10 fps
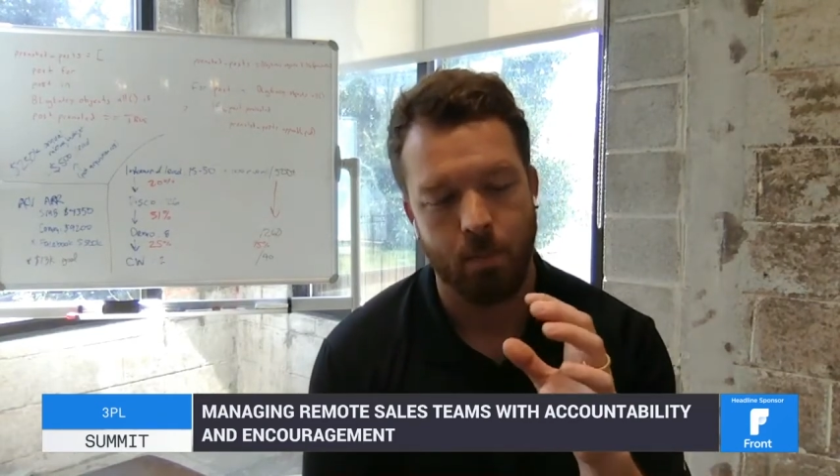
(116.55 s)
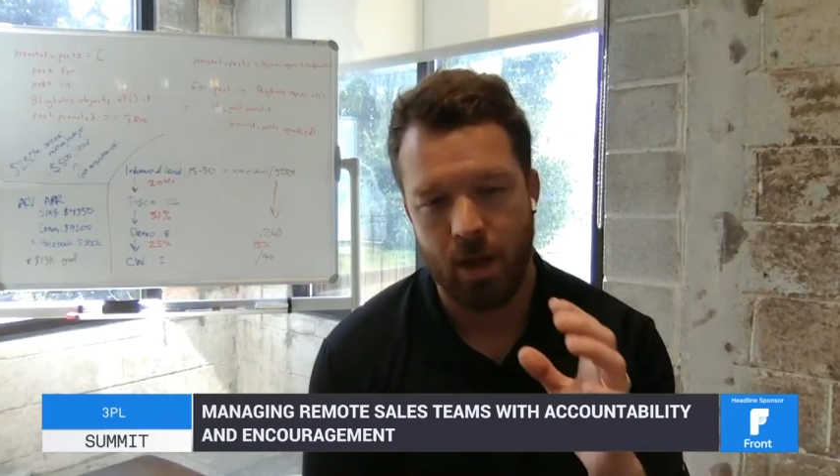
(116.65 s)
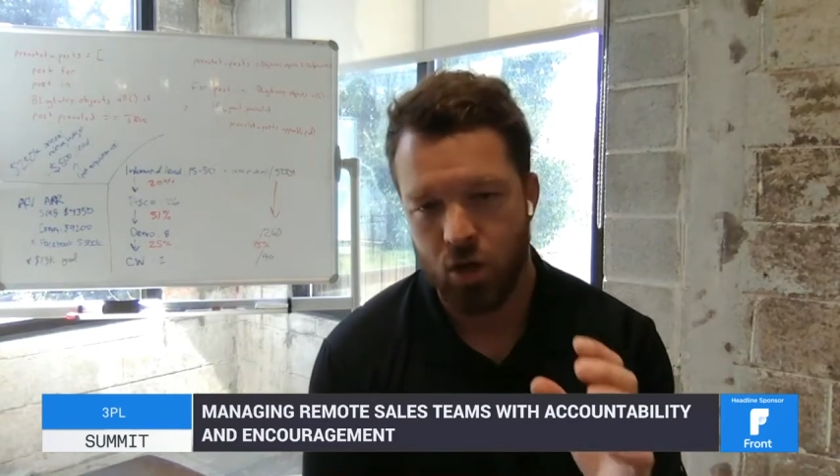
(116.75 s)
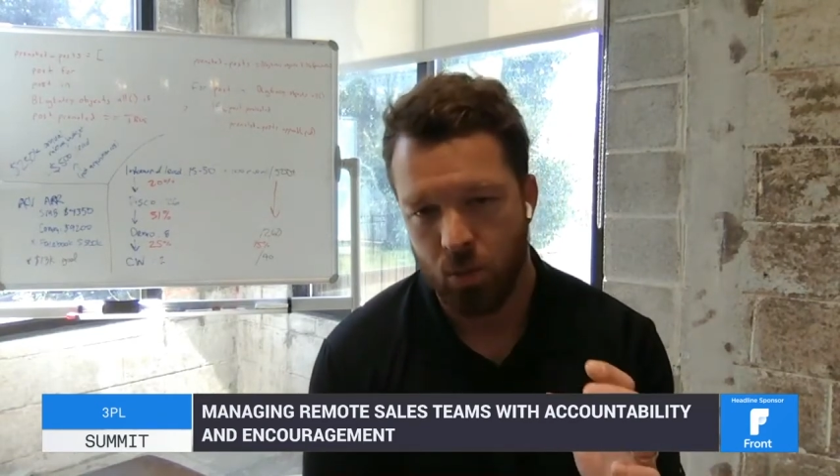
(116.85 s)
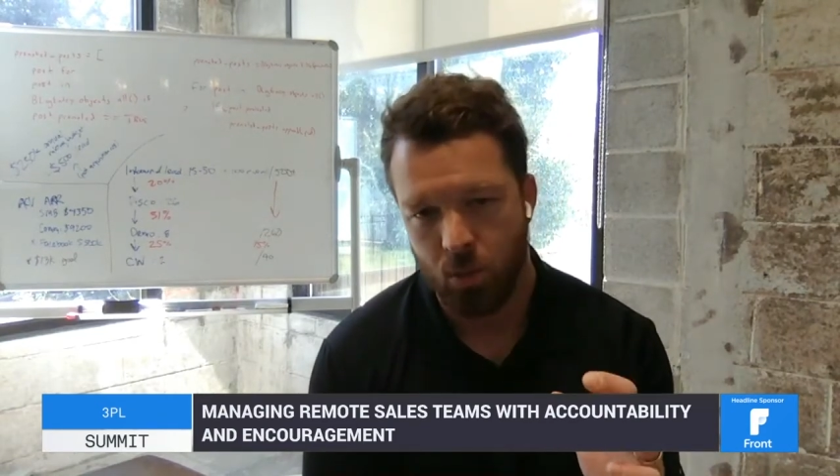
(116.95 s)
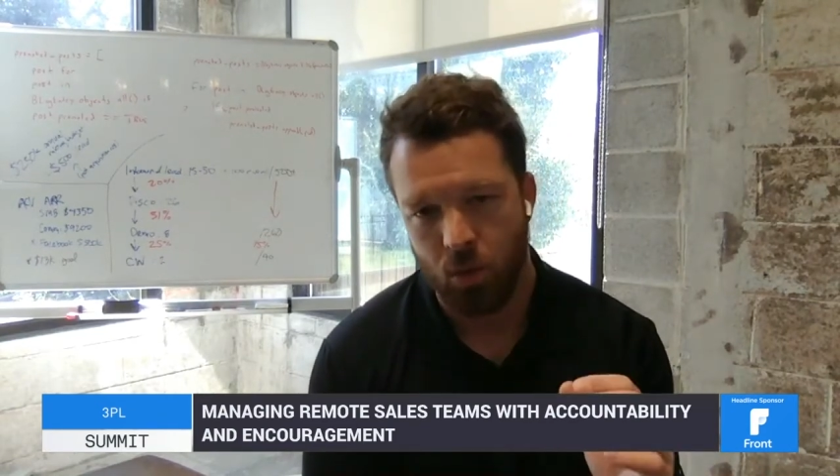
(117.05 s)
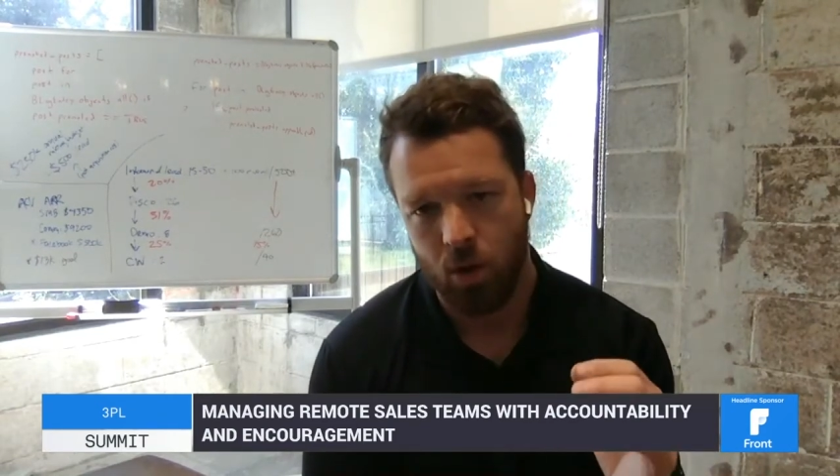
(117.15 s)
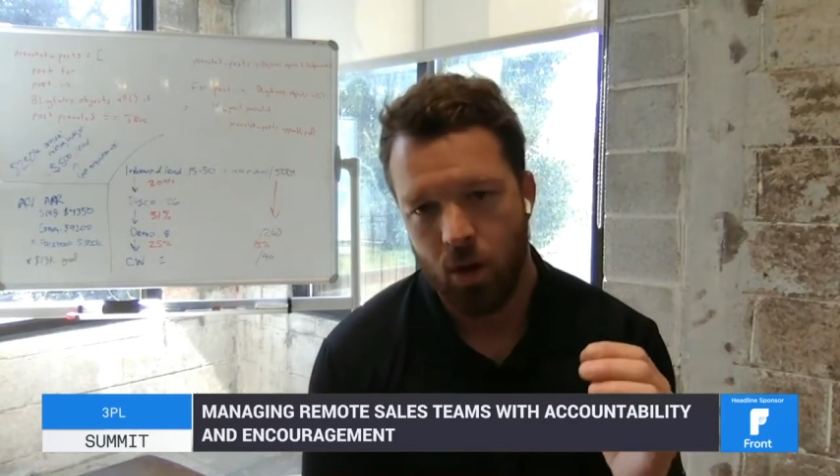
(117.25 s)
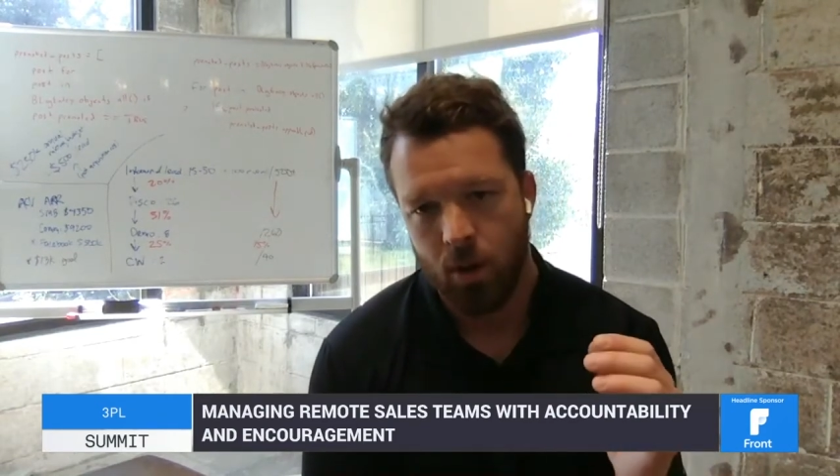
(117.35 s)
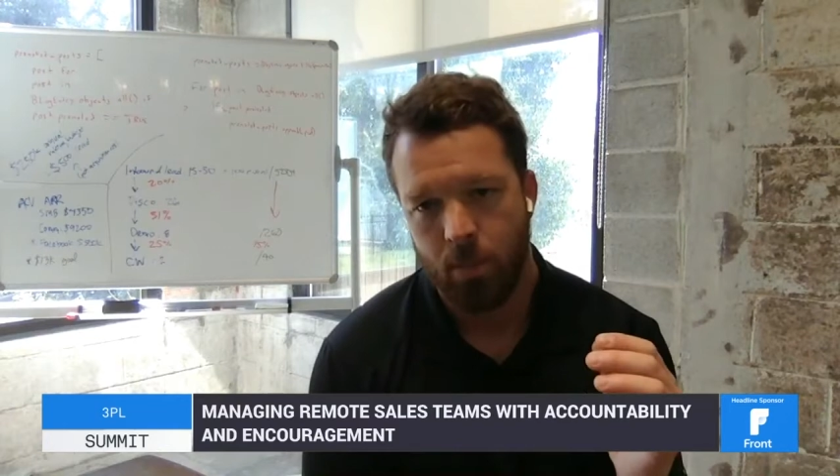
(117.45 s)

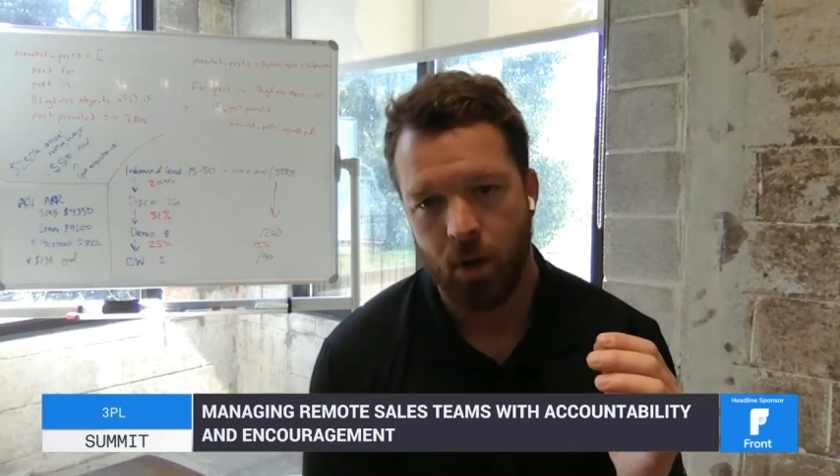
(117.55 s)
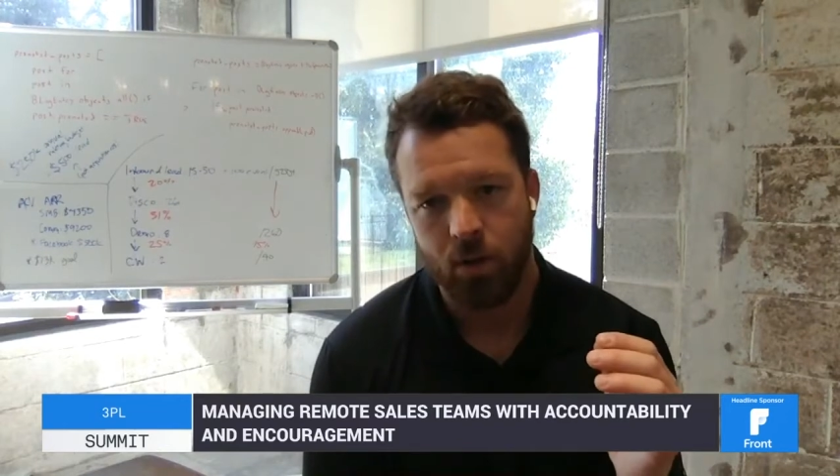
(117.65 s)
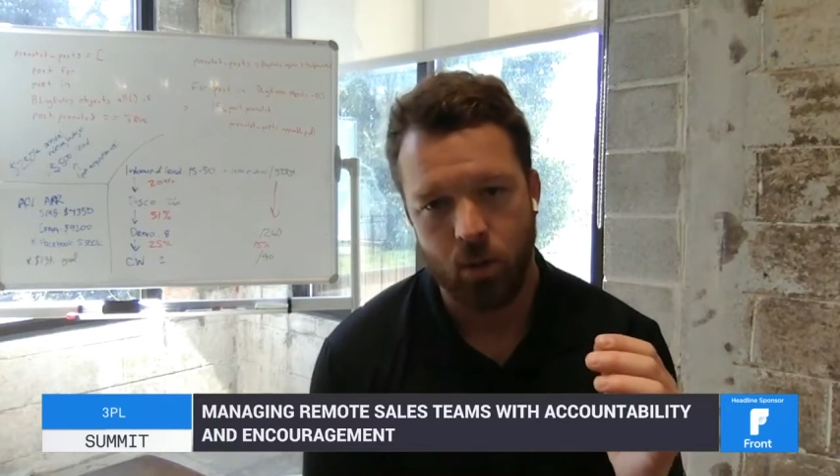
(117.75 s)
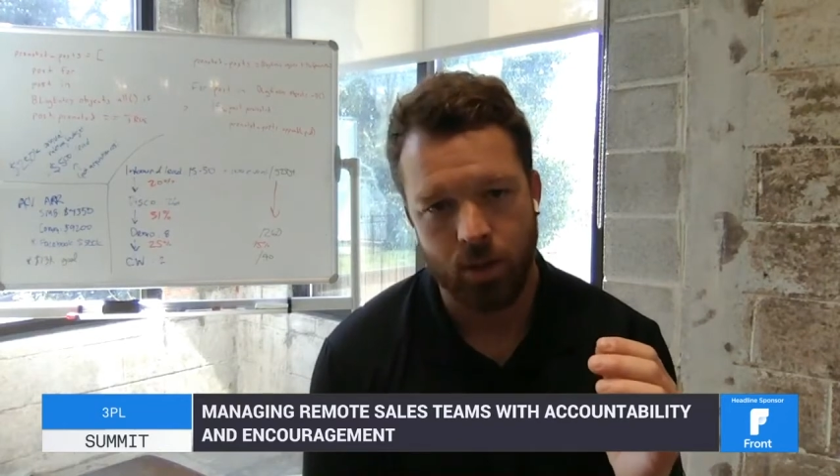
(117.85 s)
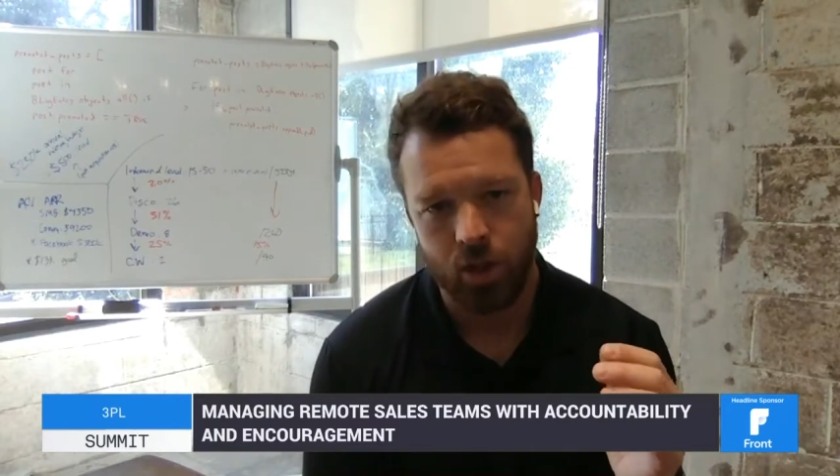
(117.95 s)
measurable but also